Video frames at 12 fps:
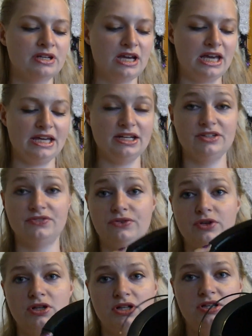and it's
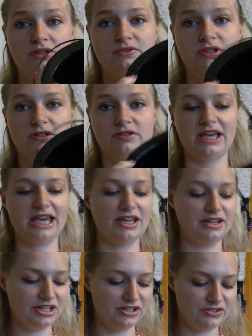full of little
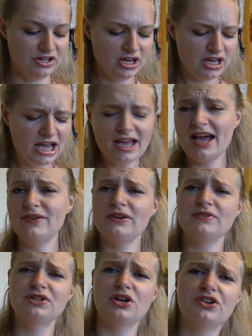candies. Have
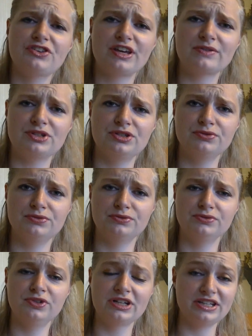you ever noticed, like, when you
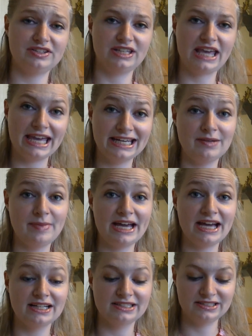look at the candy
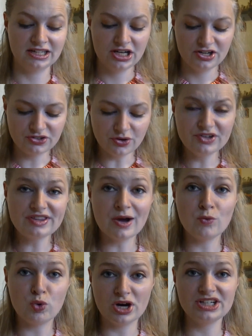bags, there's always
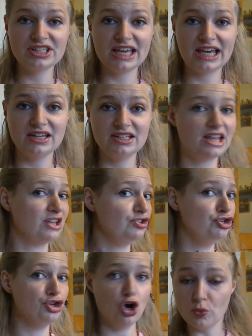that one candy that
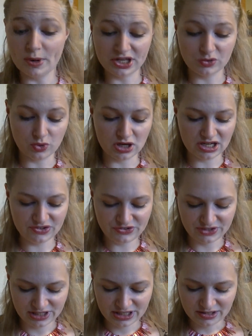nobody
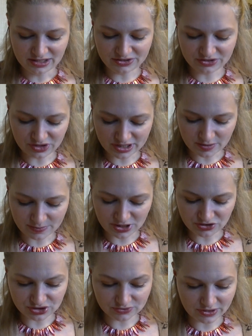wants? Like, there's, like, a
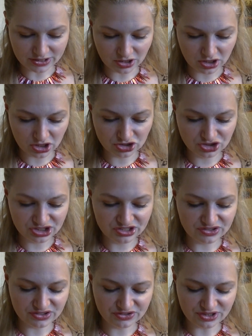bunch of, like,
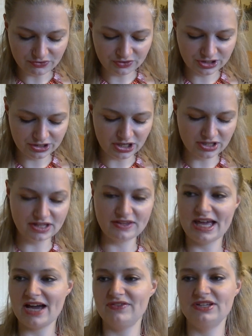Hershey's and stuff in here, and then they
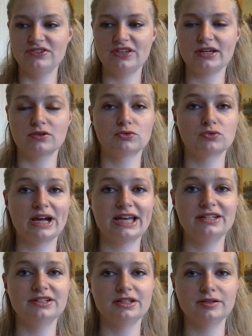have these, like,
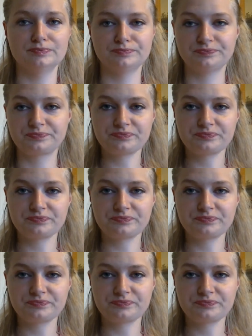random